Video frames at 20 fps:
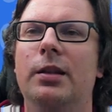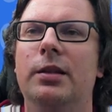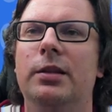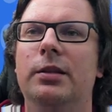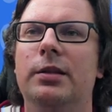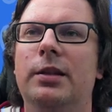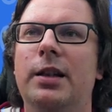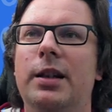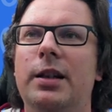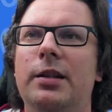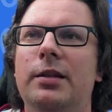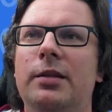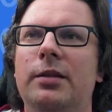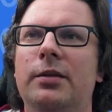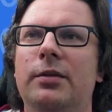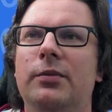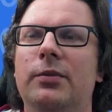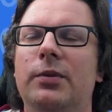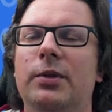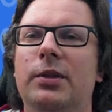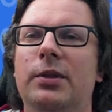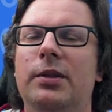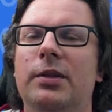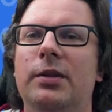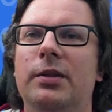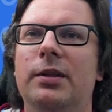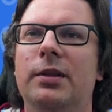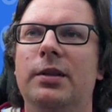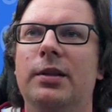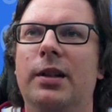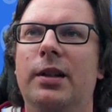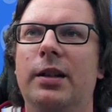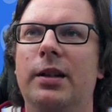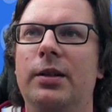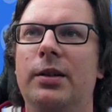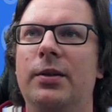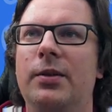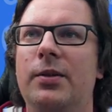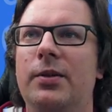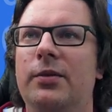Then what
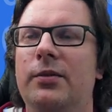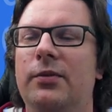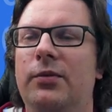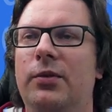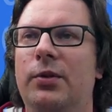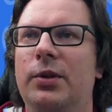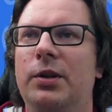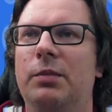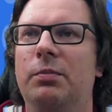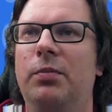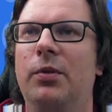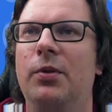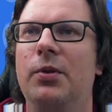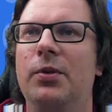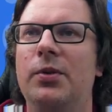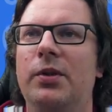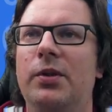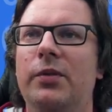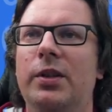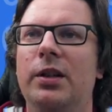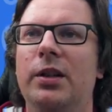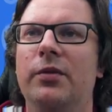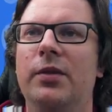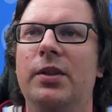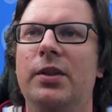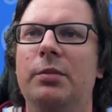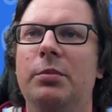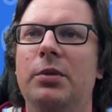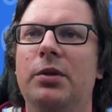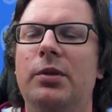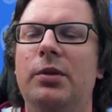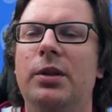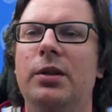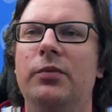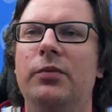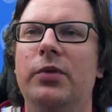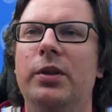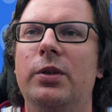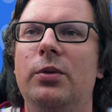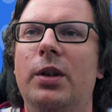else? For the post, we have a similar
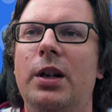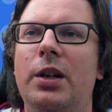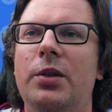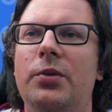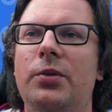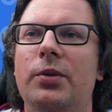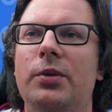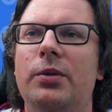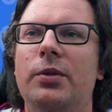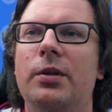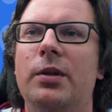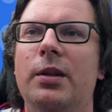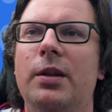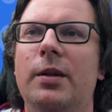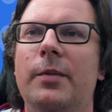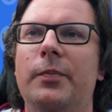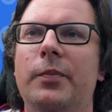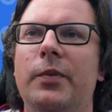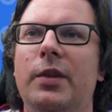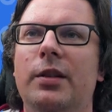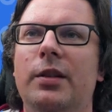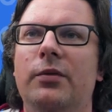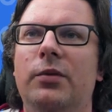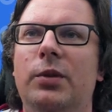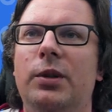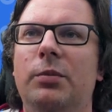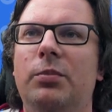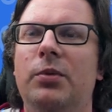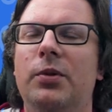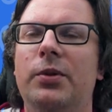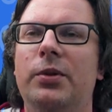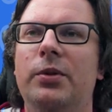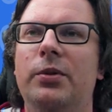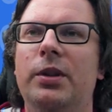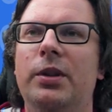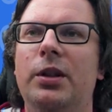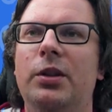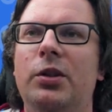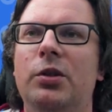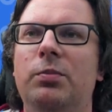configuration. For the post, you
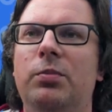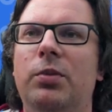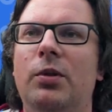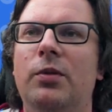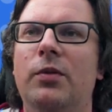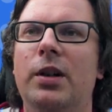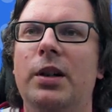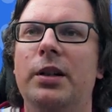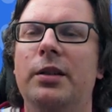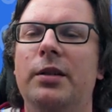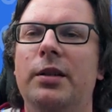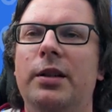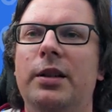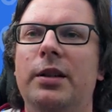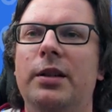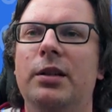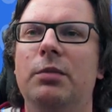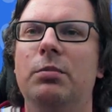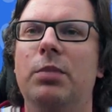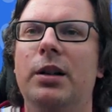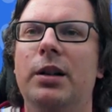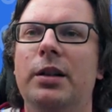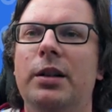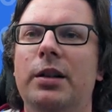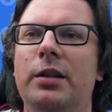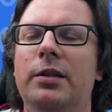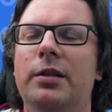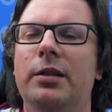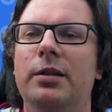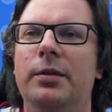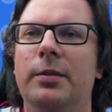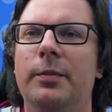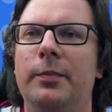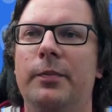need to provide in the body the